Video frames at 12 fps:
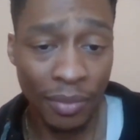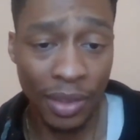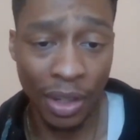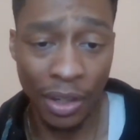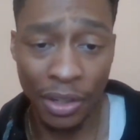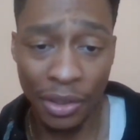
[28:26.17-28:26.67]

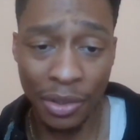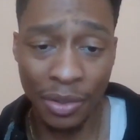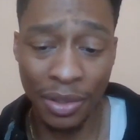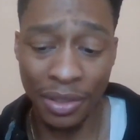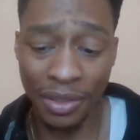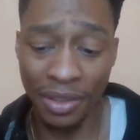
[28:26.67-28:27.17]
All you're
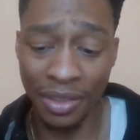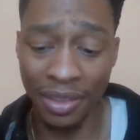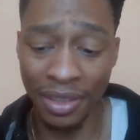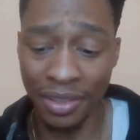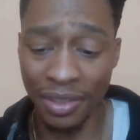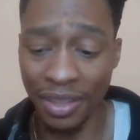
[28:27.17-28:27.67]
doing is
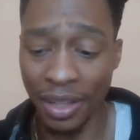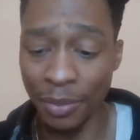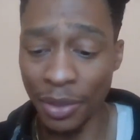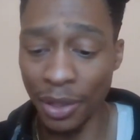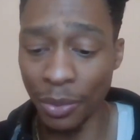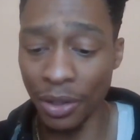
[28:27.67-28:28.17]
just
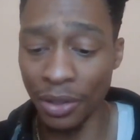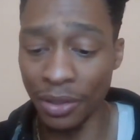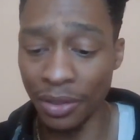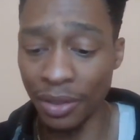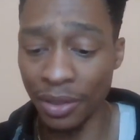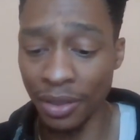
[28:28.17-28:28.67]
empty
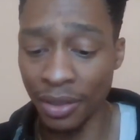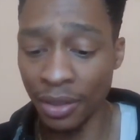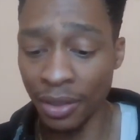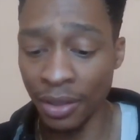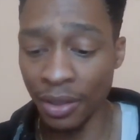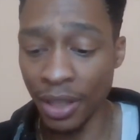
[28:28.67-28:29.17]
words.
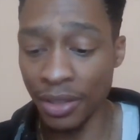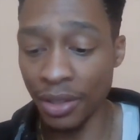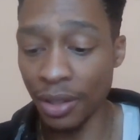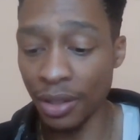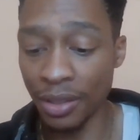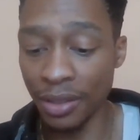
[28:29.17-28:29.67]
That's
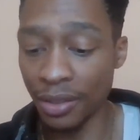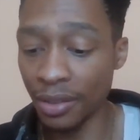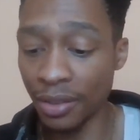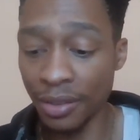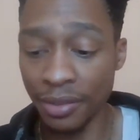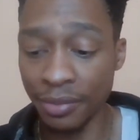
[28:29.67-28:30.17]
all it
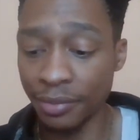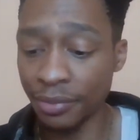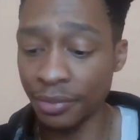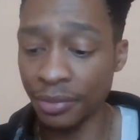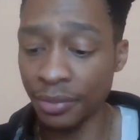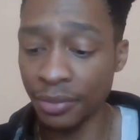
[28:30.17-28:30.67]
is.
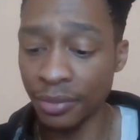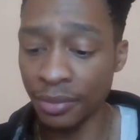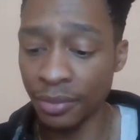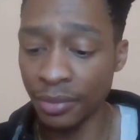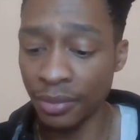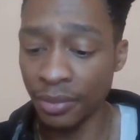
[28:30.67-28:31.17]

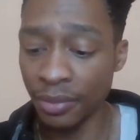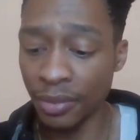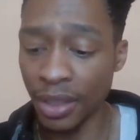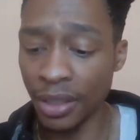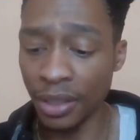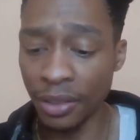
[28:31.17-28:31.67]

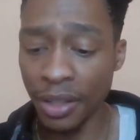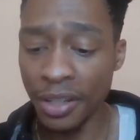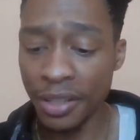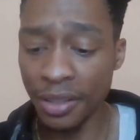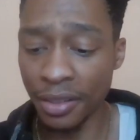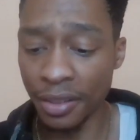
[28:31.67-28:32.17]
And the
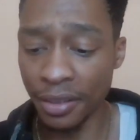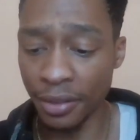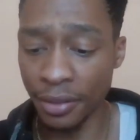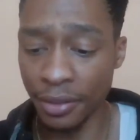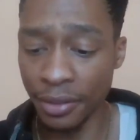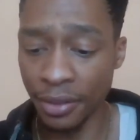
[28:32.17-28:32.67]
crazy thing
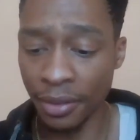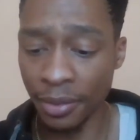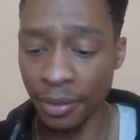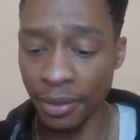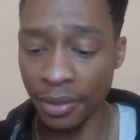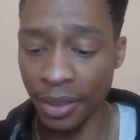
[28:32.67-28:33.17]

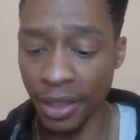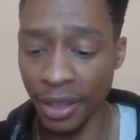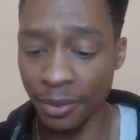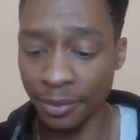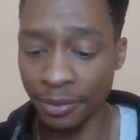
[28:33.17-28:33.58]
is that